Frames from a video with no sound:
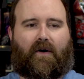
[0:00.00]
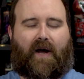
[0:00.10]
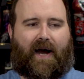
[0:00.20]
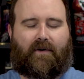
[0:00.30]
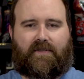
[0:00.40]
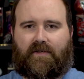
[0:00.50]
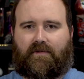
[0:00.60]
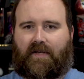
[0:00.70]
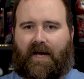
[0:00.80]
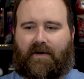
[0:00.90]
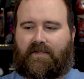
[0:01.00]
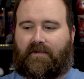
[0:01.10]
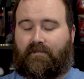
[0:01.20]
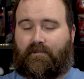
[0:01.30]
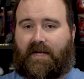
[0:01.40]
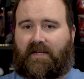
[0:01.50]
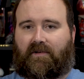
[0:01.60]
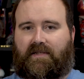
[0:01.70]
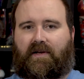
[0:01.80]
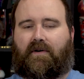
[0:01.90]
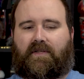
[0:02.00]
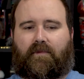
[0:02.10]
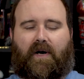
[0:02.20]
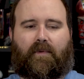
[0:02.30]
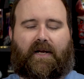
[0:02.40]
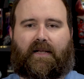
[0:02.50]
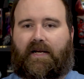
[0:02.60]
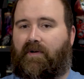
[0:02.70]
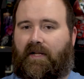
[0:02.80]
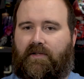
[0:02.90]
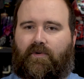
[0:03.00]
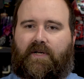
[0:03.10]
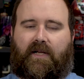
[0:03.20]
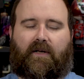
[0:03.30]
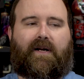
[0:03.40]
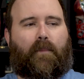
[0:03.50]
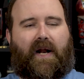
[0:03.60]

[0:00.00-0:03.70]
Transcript: how to basically sell her to the public, and they created the storyteller.